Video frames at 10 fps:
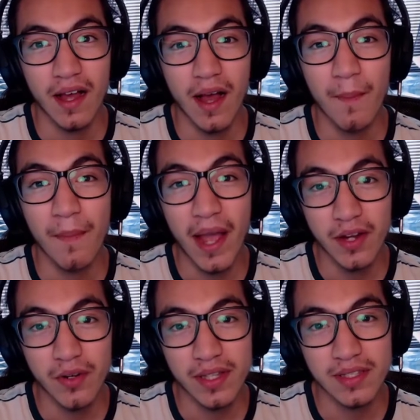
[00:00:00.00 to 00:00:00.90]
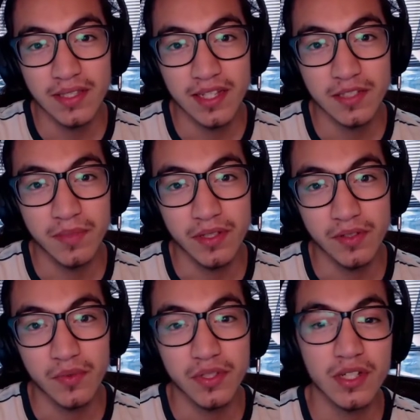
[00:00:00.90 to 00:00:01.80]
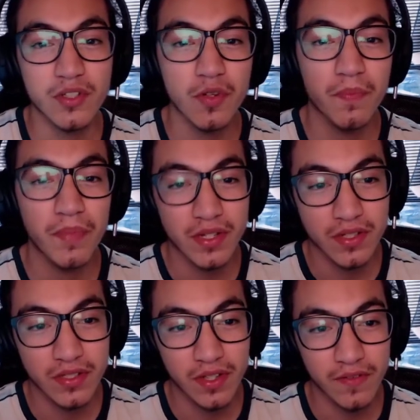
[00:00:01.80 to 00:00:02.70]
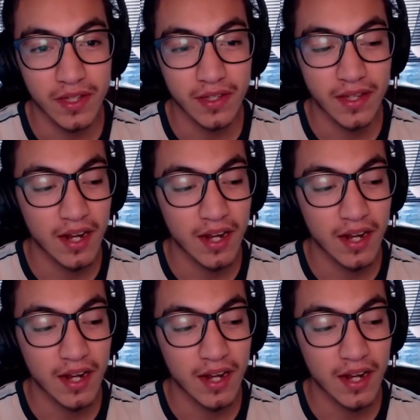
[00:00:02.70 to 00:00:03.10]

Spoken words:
a micro ATX build, which I'll show pictures of it.